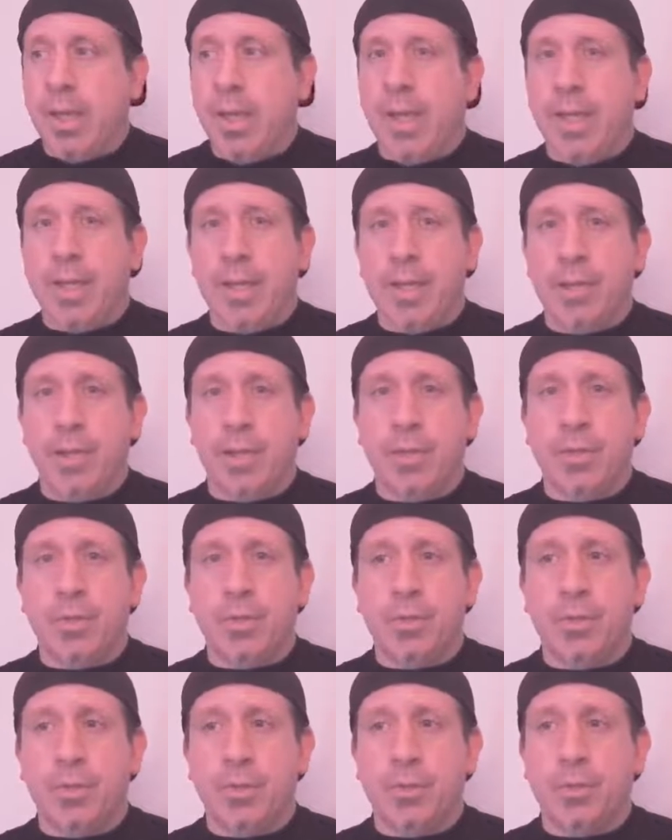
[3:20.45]
and
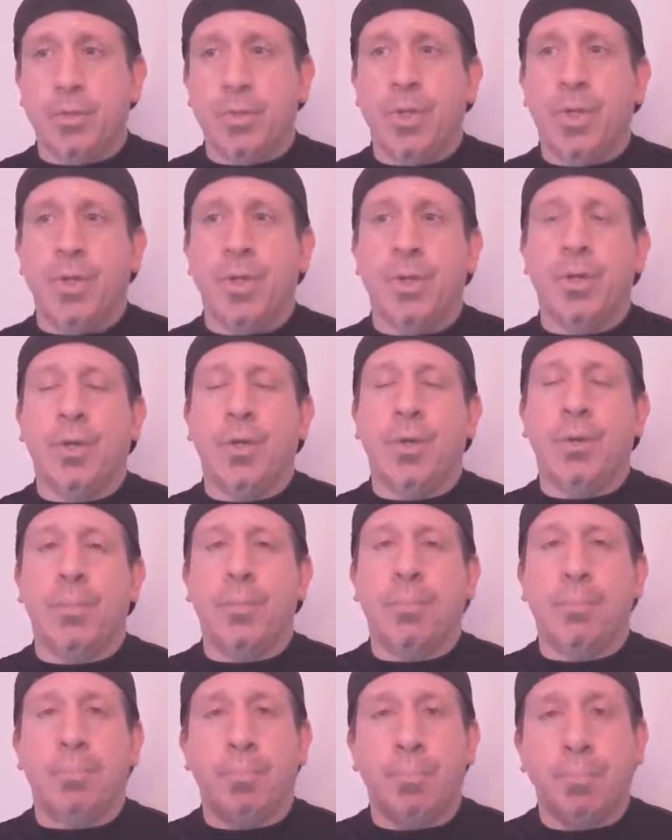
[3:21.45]
to
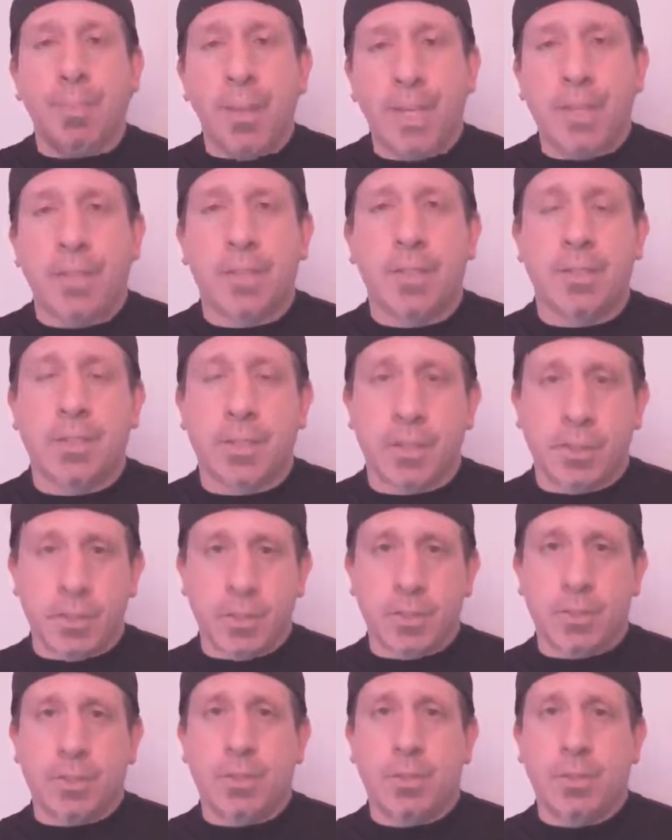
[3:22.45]
make
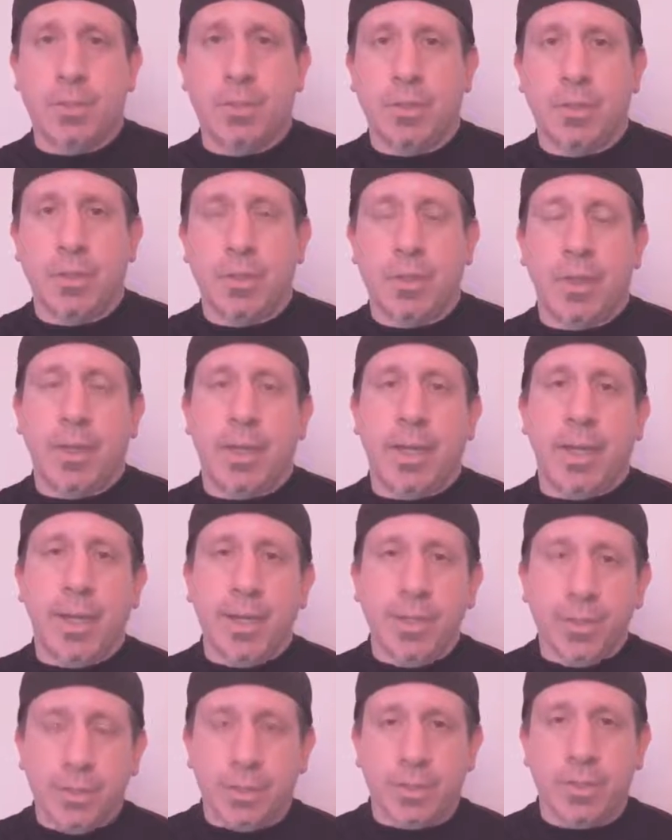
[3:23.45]
decisions
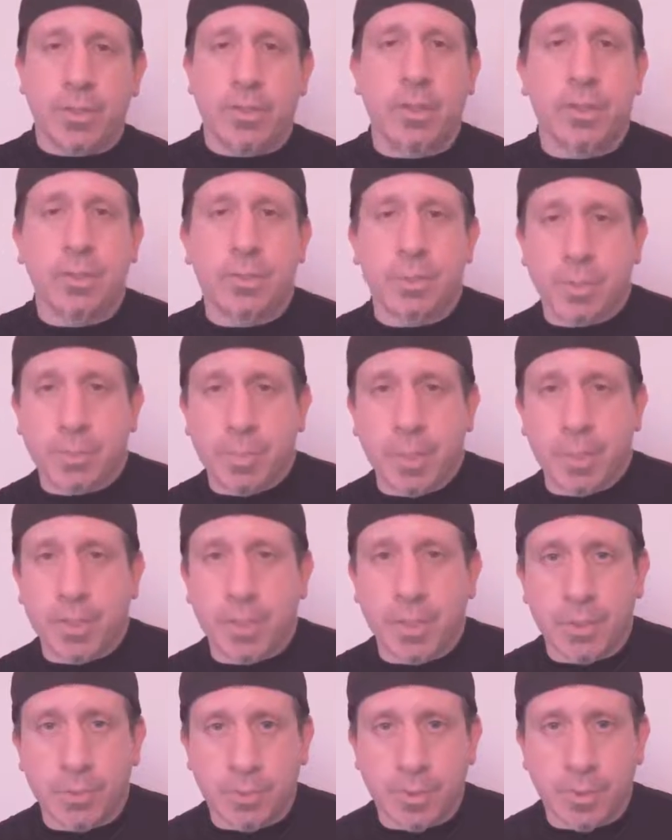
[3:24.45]
in their constituents' best
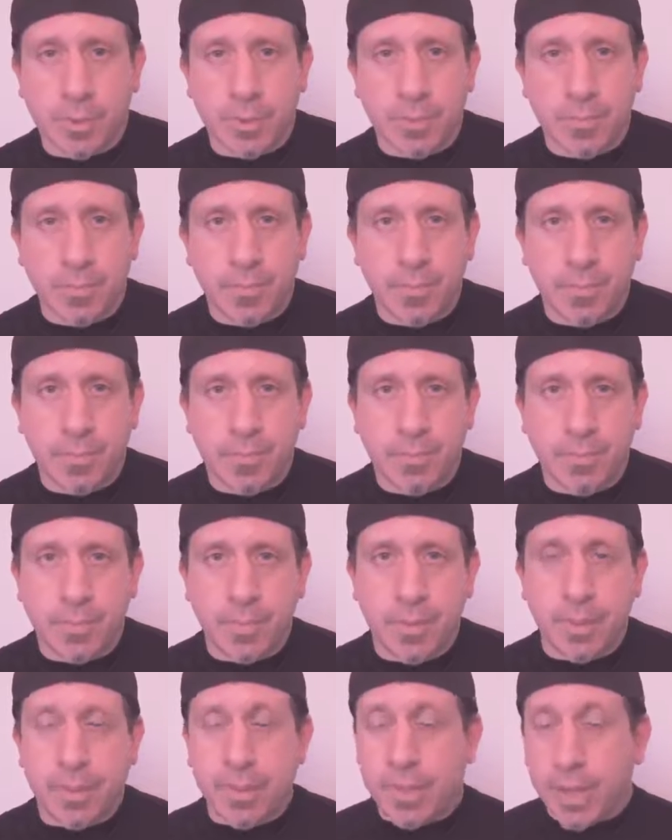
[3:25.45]
interest.
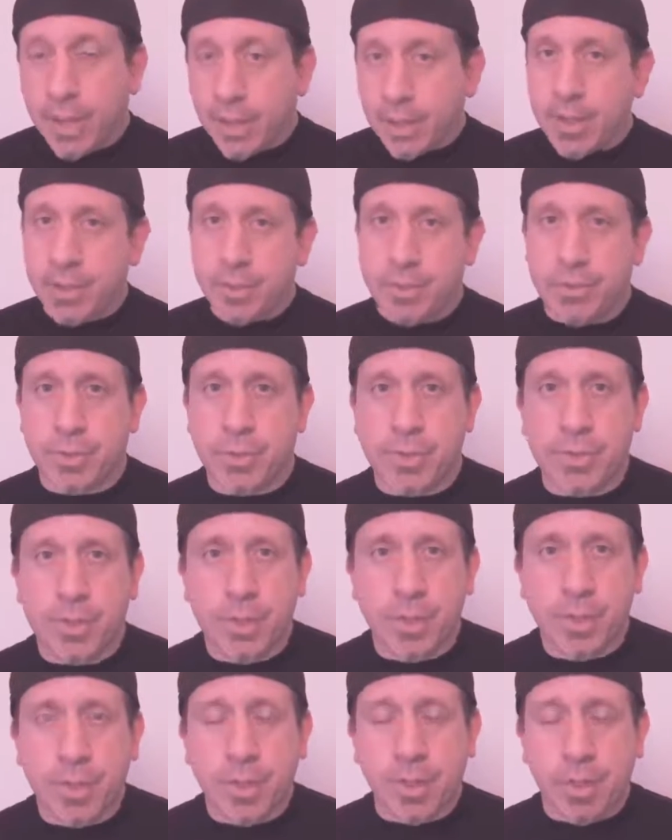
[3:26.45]
Their interest,
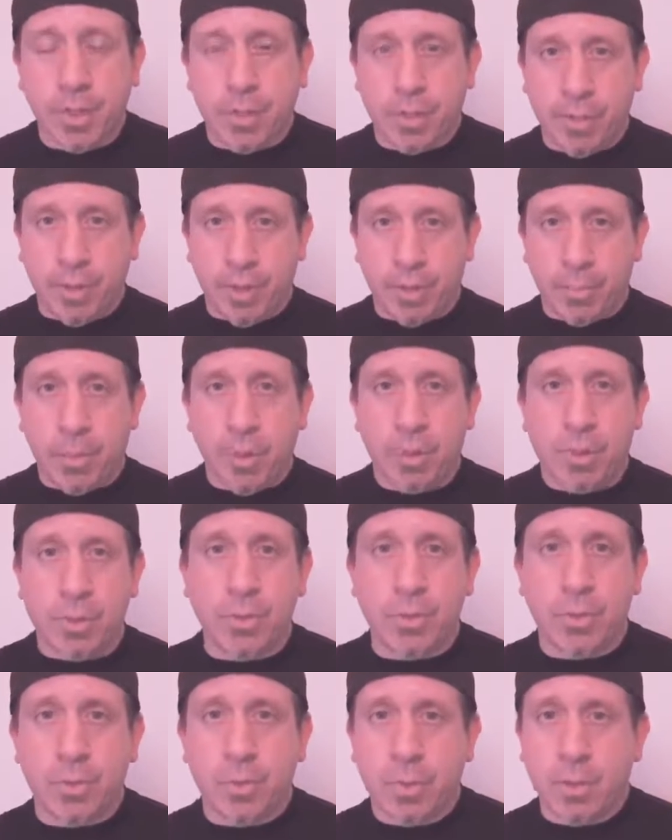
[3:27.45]
their
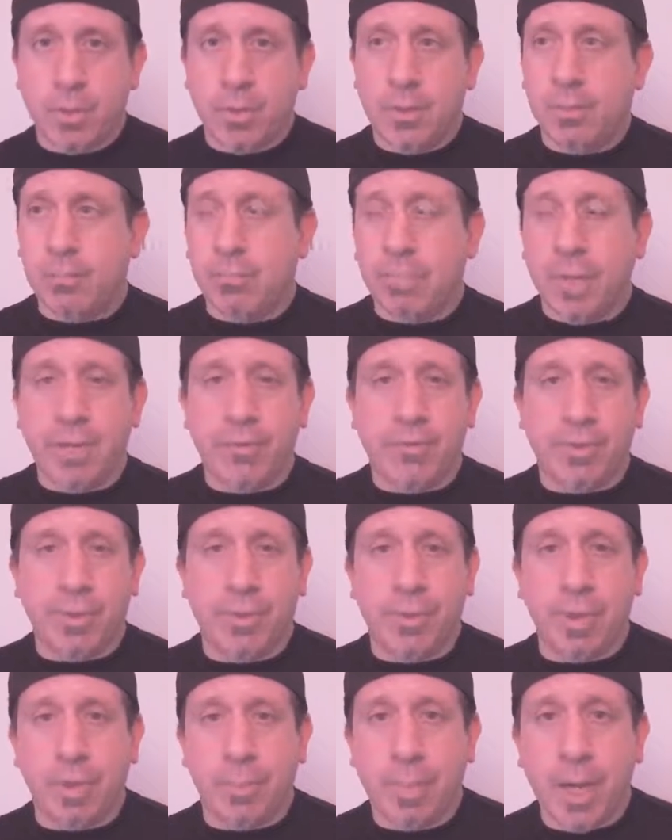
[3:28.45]
personal
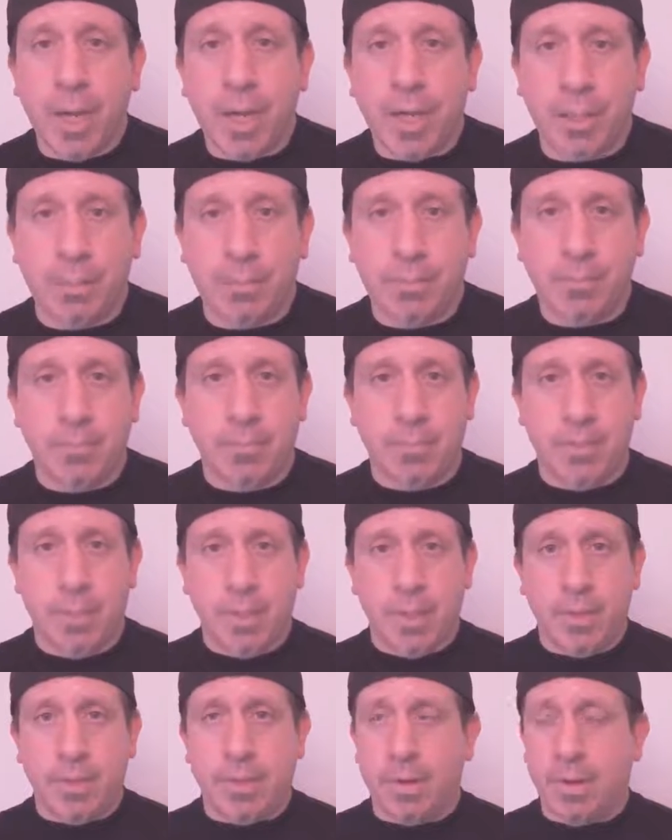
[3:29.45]
benefit, their pocket,
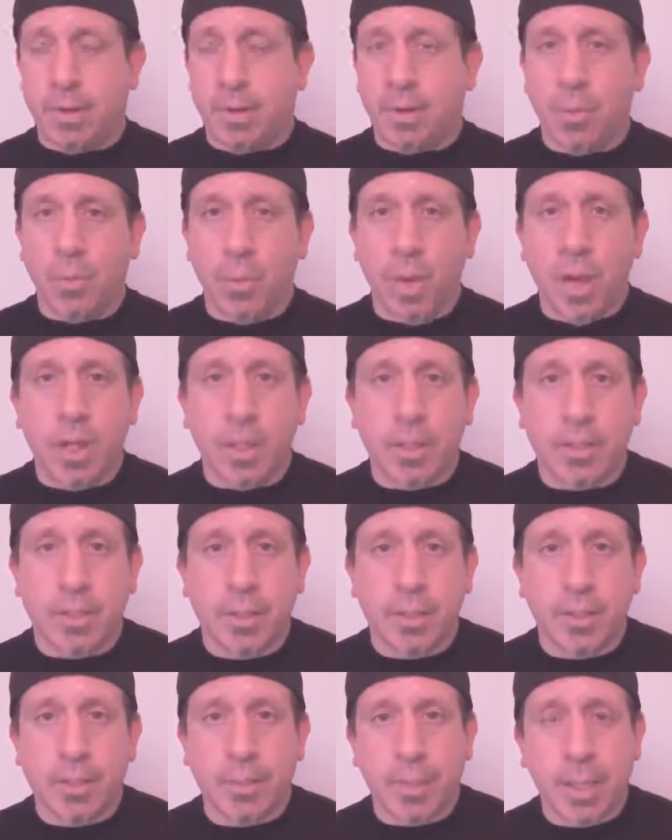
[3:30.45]
their wallet,
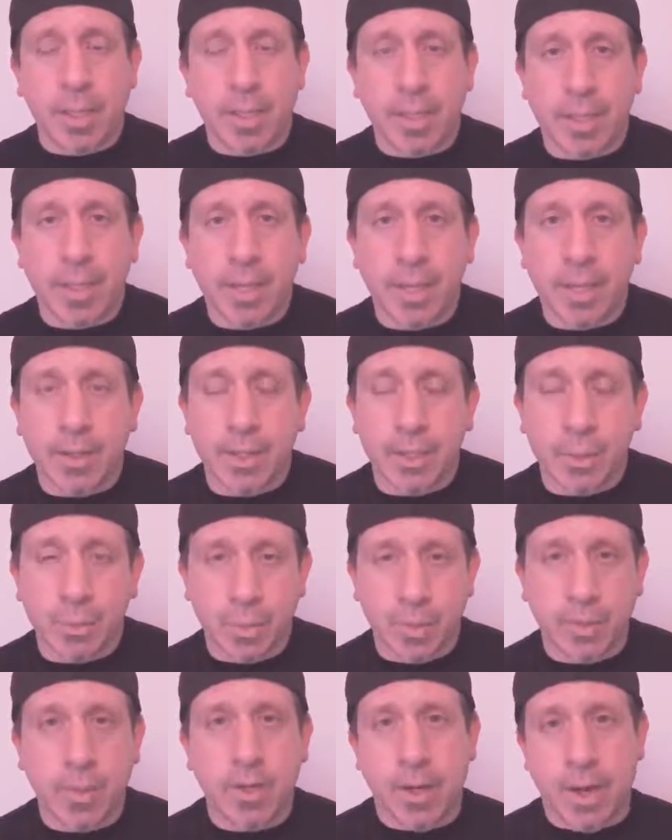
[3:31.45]
their bank account is
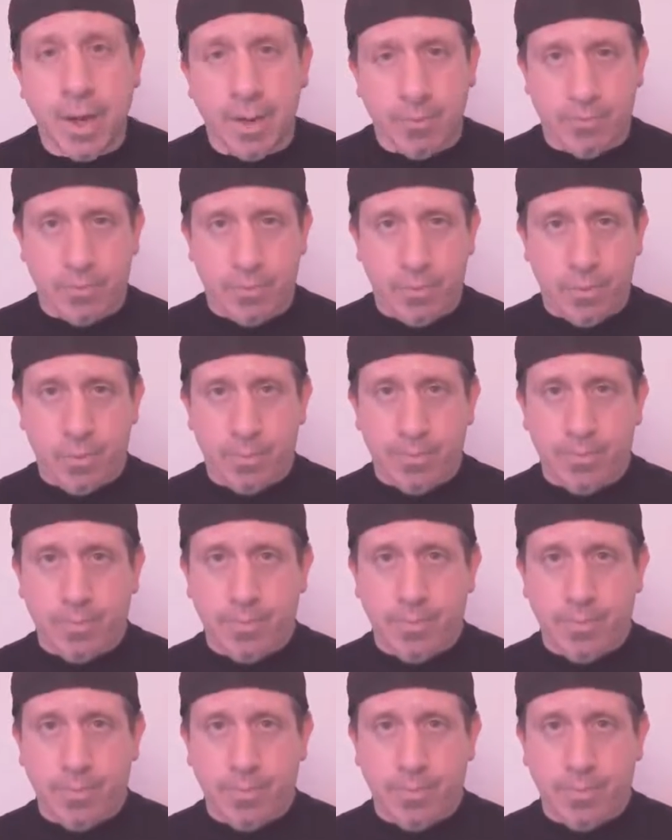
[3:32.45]
what they're out for.